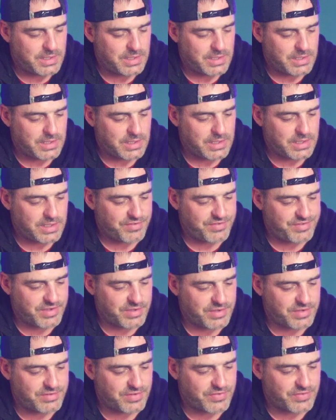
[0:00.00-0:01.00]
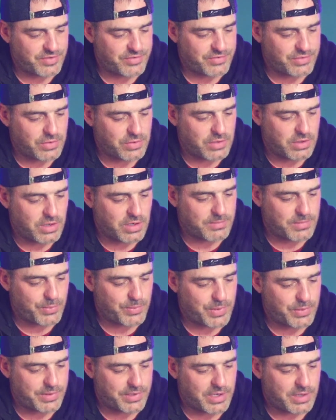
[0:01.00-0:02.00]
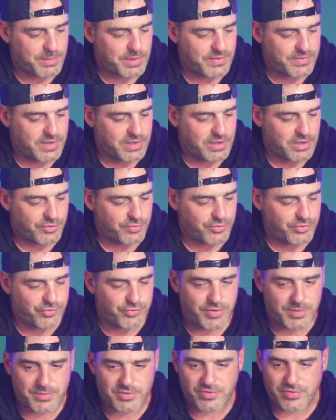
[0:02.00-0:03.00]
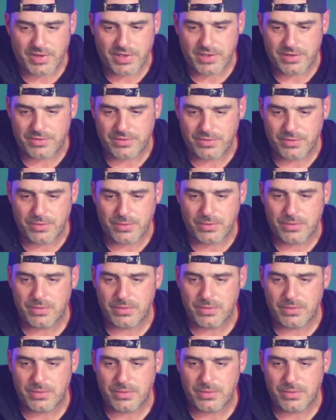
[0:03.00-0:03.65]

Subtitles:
And it's telling us that there's no card, but we don't care about that because we're streaming straight into